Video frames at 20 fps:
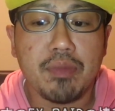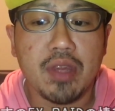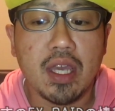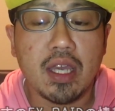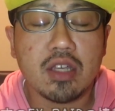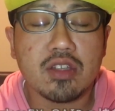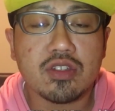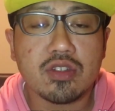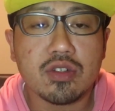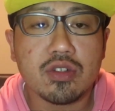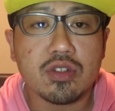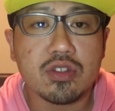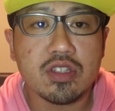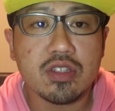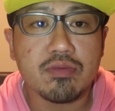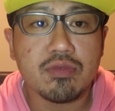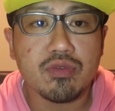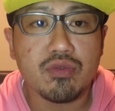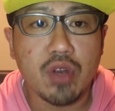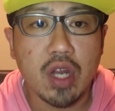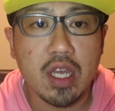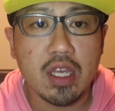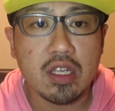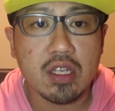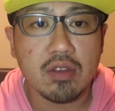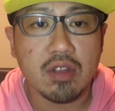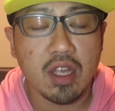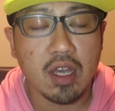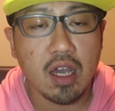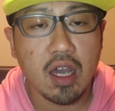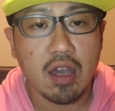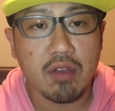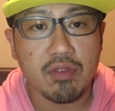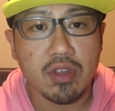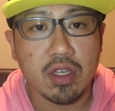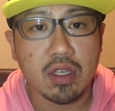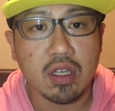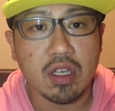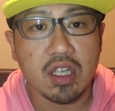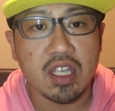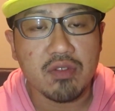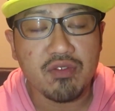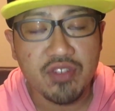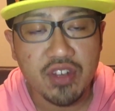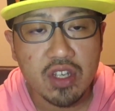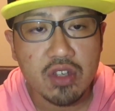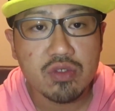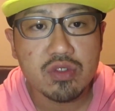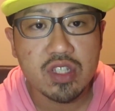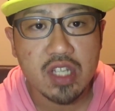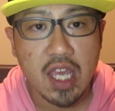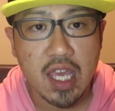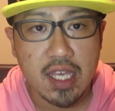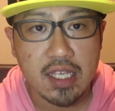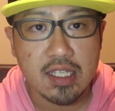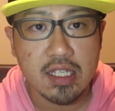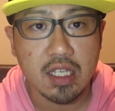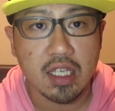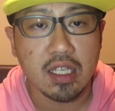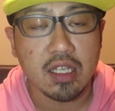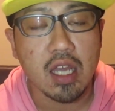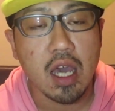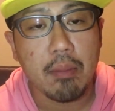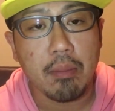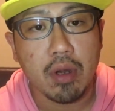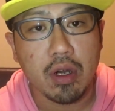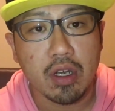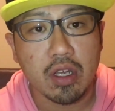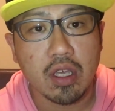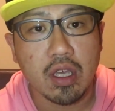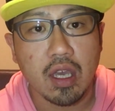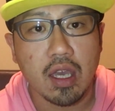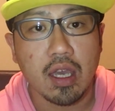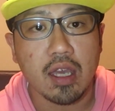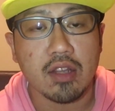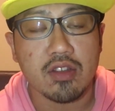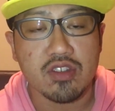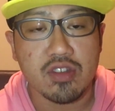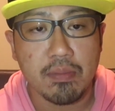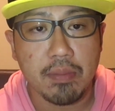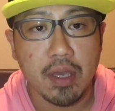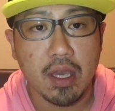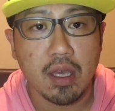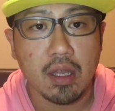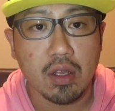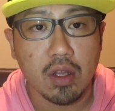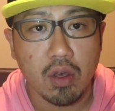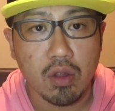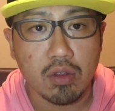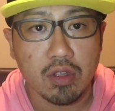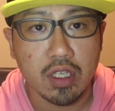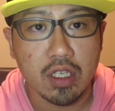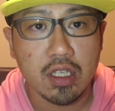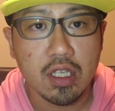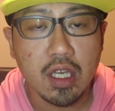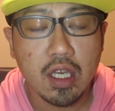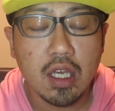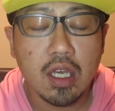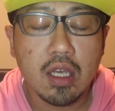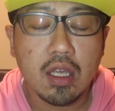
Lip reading: Exclusive raid having a field test in America and Japan only.